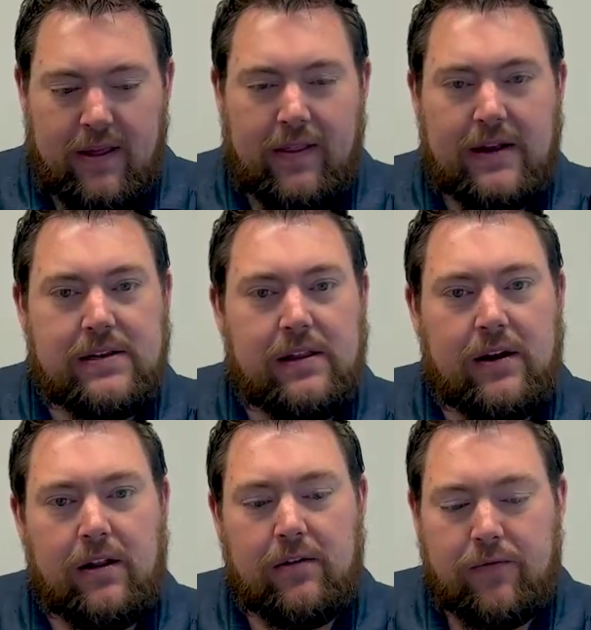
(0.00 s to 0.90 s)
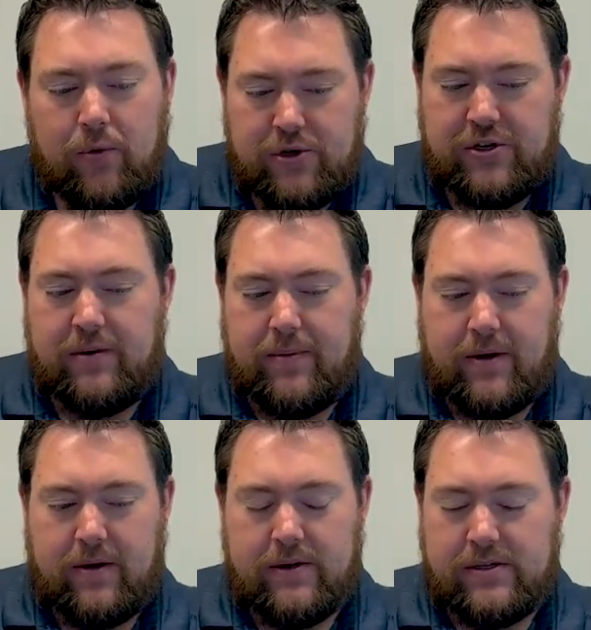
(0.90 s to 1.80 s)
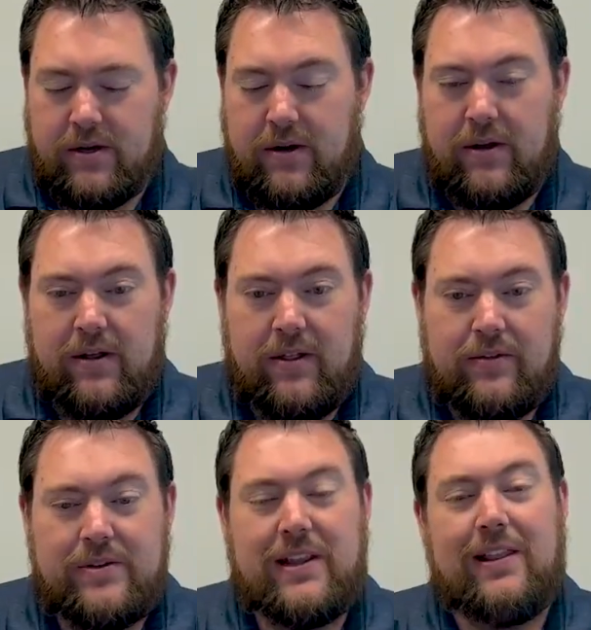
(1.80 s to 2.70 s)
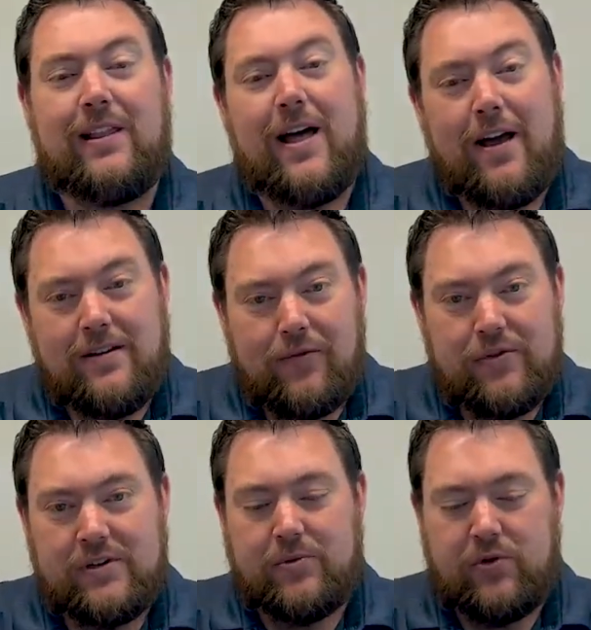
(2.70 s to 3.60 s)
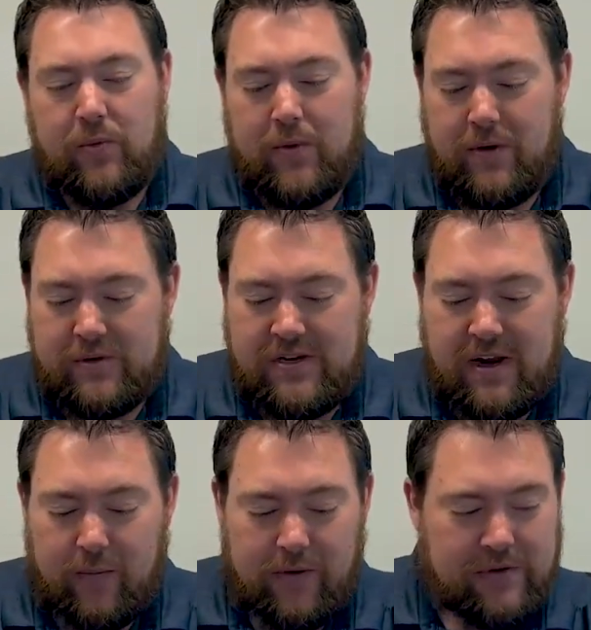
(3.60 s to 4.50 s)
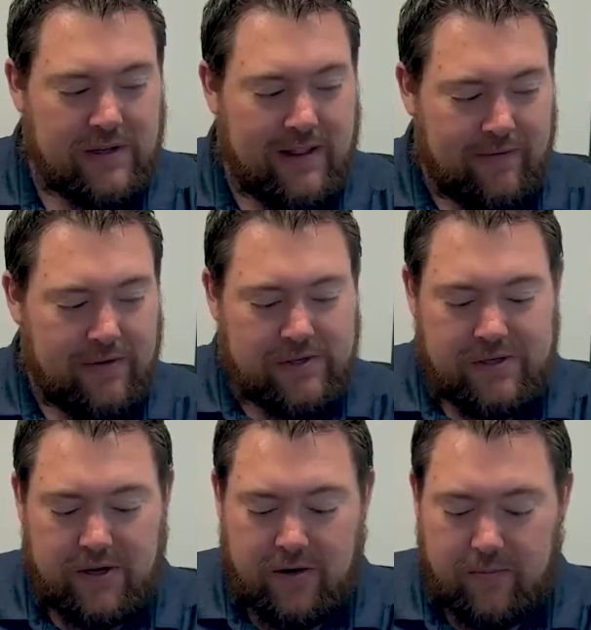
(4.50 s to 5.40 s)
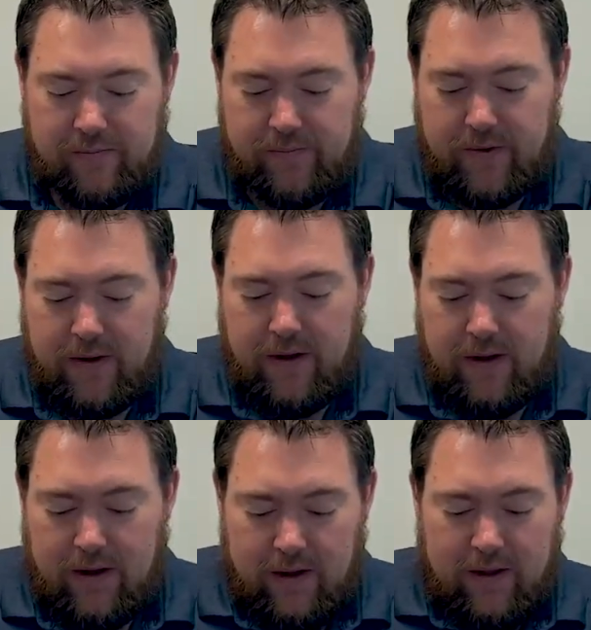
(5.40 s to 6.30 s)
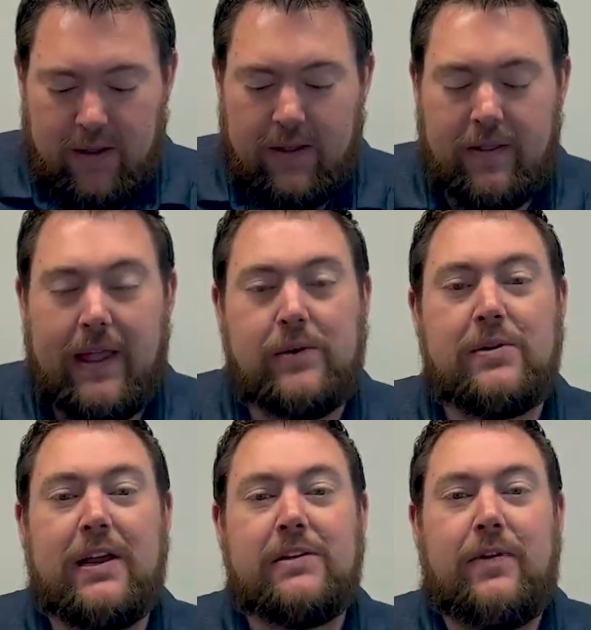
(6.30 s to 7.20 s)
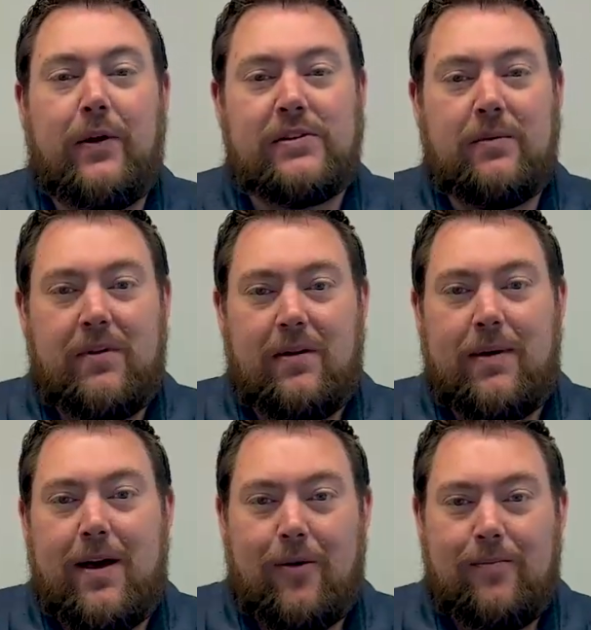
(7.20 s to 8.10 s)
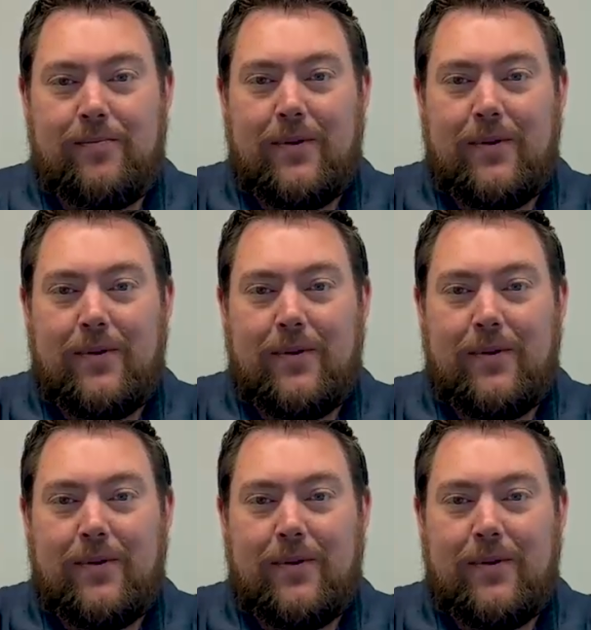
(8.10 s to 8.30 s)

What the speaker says: And that's a little unfortunate because there's a lot of differences between Windows 10 and Windows 11, so that's what today's video is going to be about.